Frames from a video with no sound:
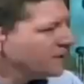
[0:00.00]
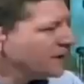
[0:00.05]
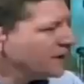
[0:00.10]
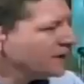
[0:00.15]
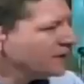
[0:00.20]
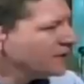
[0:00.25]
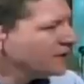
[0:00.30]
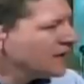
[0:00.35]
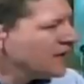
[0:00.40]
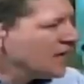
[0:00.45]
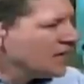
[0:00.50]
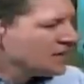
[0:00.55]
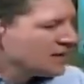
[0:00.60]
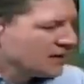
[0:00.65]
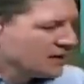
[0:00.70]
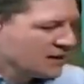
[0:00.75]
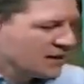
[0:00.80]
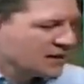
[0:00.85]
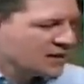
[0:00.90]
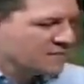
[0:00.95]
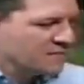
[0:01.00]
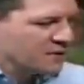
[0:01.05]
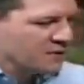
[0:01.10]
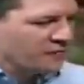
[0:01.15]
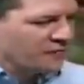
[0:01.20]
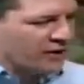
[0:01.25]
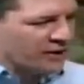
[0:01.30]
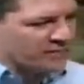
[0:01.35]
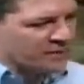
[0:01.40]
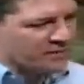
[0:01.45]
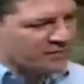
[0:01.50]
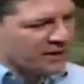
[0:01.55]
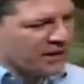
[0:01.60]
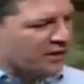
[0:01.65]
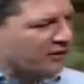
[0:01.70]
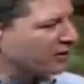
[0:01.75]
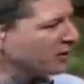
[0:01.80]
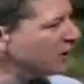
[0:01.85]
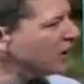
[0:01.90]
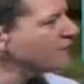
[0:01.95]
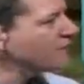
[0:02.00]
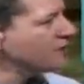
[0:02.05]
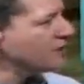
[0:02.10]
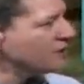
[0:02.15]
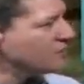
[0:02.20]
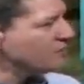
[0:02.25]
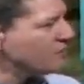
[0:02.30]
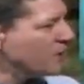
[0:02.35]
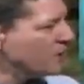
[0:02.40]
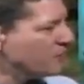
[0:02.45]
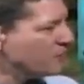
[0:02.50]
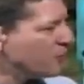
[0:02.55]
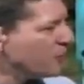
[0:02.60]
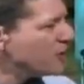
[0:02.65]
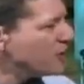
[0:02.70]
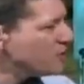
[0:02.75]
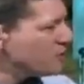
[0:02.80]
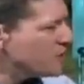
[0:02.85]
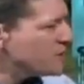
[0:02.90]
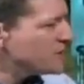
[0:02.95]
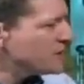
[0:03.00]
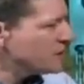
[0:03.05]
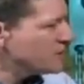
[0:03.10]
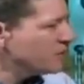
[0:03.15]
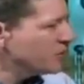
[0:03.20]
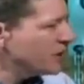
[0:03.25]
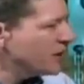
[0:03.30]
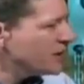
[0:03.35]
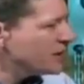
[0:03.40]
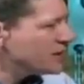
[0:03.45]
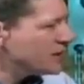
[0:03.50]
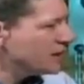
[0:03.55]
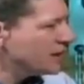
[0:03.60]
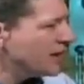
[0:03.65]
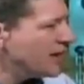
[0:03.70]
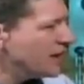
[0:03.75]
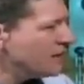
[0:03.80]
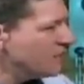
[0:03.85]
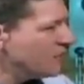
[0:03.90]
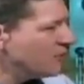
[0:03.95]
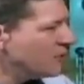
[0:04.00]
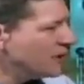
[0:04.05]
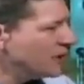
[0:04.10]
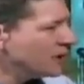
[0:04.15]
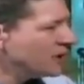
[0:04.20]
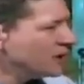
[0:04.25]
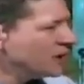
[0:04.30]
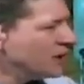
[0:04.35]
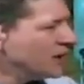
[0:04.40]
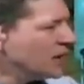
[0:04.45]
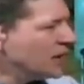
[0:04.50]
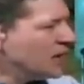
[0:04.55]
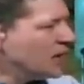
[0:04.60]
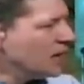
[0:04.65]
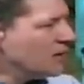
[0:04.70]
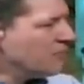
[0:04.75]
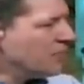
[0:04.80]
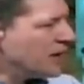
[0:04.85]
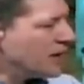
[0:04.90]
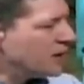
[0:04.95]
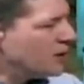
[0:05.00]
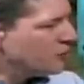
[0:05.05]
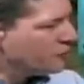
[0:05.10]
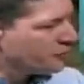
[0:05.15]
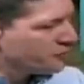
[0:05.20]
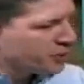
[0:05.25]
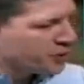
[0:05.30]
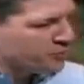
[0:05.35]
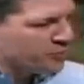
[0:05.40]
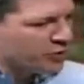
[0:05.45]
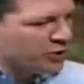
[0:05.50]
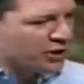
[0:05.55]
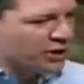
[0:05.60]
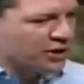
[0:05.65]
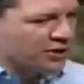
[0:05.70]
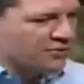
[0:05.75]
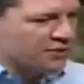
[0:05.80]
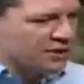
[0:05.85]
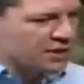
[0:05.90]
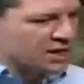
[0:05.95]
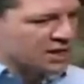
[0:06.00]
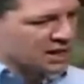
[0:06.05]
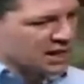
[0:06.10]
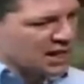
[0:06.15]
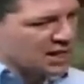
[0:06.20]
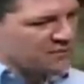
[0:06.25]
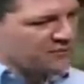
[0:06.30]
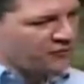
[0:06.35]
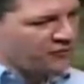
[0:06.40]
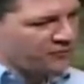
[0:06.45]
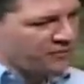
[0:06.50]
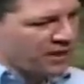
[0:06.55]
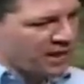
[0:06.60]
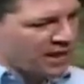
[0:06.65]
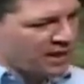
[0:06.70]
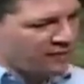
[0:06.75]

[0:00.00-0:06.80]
yeah. Sounds like some of your family background left you in a pretty twisted place at that point. But I know from your book you escaped from the